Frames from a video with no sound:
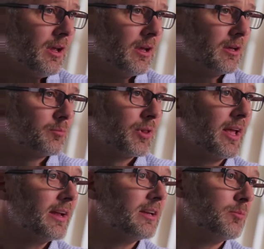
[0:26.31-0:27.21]
and
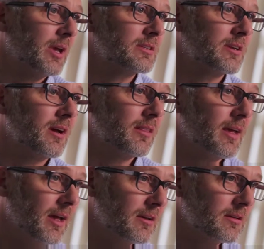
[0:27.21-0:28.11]
planning based
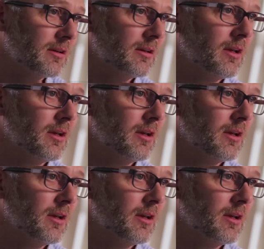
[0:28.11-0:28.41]
on that,